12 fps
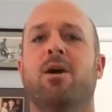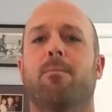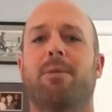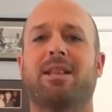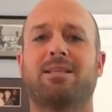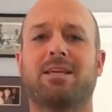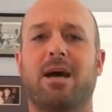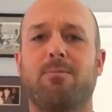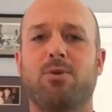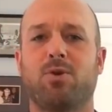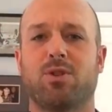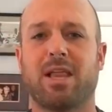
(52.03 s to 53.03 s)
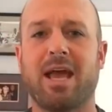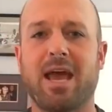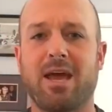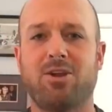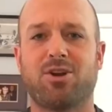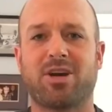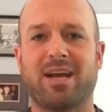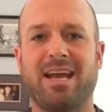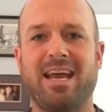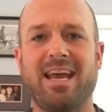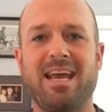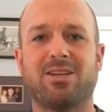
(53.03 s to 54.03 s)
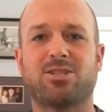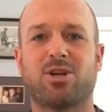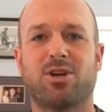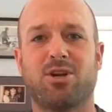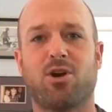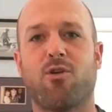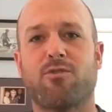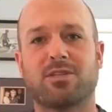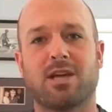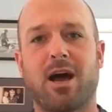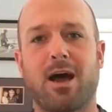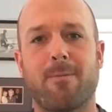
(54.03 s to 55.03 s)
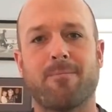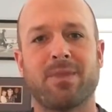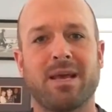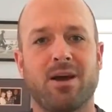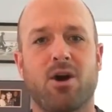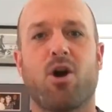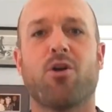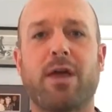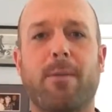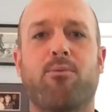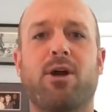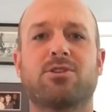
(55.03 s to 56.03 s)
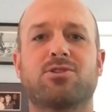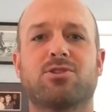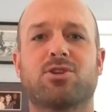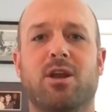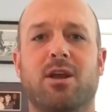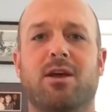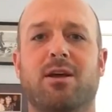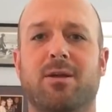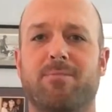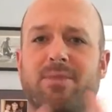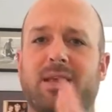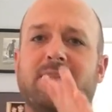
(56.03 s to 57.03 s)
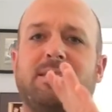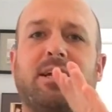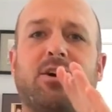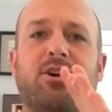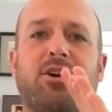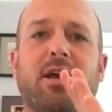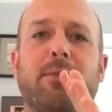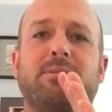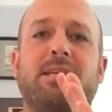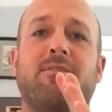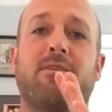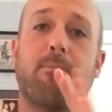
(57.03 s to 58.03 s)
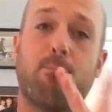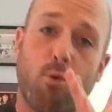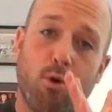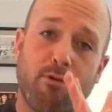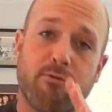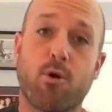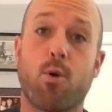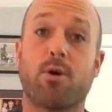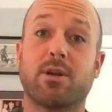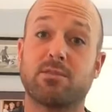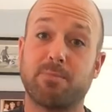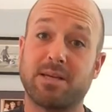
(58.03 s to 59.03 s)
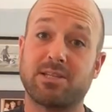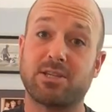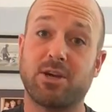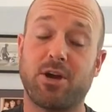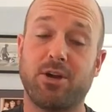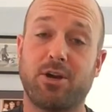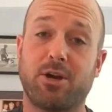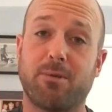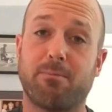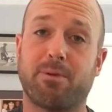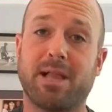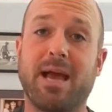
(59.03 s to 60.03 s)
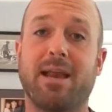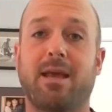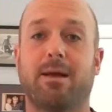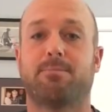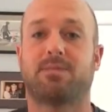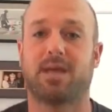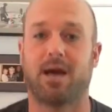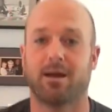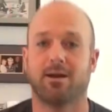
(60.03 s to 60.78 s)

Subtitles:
by the time you land, you're going to over time, all that pressure is going to tilt your hips even more forward, especially on your plant hip side.